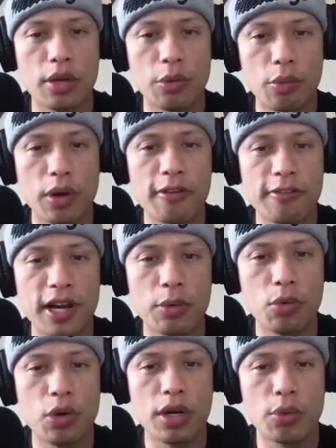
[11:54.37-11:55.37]
We want to
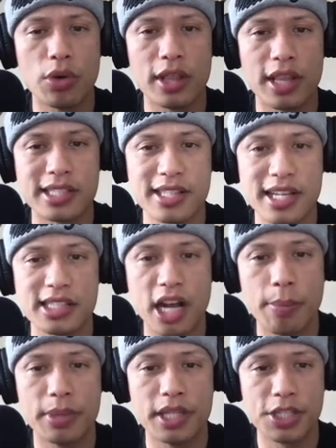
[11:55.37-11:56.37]
find one with that says
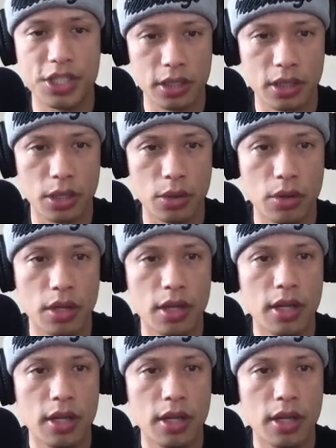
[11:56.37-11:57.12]
competition low.